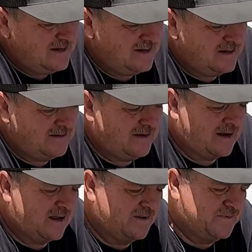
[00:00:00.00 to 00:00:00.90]

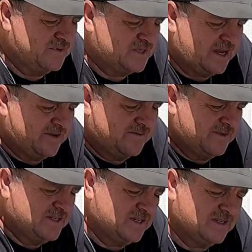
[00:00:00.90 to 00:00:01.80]
I got a few standard
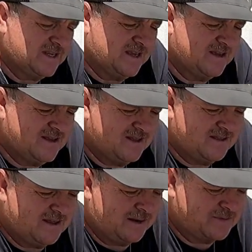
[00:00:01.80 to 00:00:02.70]
wrenches
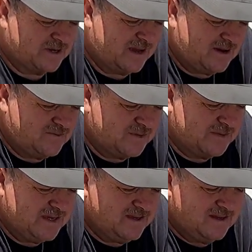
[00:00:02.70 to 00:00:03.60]
that I'm going to have with
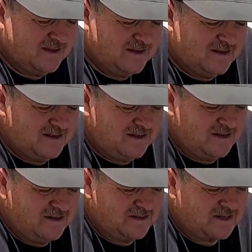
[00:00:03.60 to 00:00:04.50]
me.
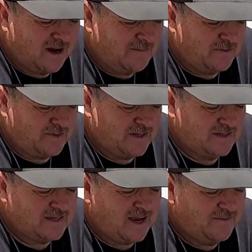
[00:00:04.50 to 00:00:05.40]
You know, the common
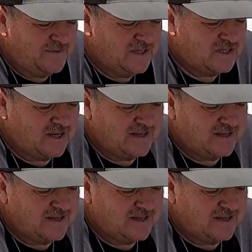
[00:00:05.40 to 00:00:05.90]
ones, 1/2 inch,